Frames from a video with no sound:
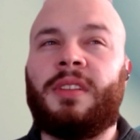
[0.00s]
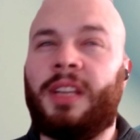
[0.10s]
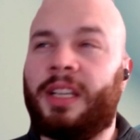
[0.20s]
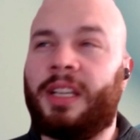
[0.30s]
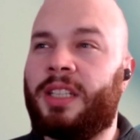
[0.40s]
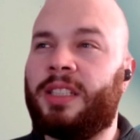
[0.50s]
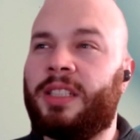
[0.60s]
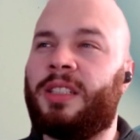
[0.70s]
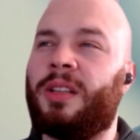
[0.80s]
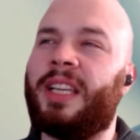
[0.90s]
like
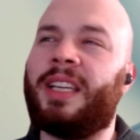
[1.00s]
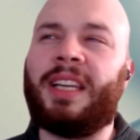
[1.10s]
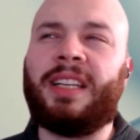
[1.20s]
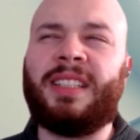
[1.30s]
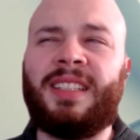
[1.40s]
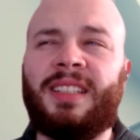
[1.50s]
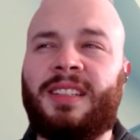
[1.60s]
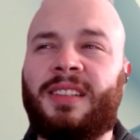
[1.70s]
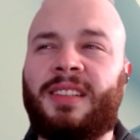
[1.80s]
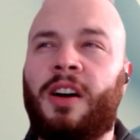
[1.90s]
clinking,
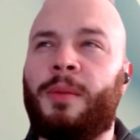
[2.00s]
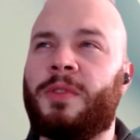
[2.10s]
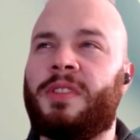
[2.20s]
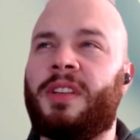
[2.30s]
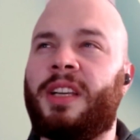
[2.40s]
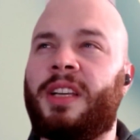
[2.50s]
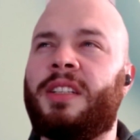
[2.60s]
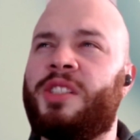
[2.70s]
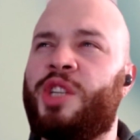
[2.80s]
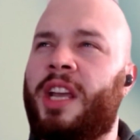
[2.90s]
almost like
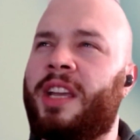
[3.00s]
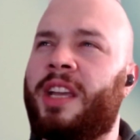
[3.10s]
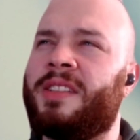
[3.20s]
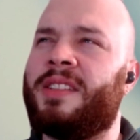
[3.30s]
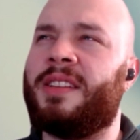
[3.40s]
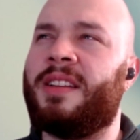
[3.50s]
chains.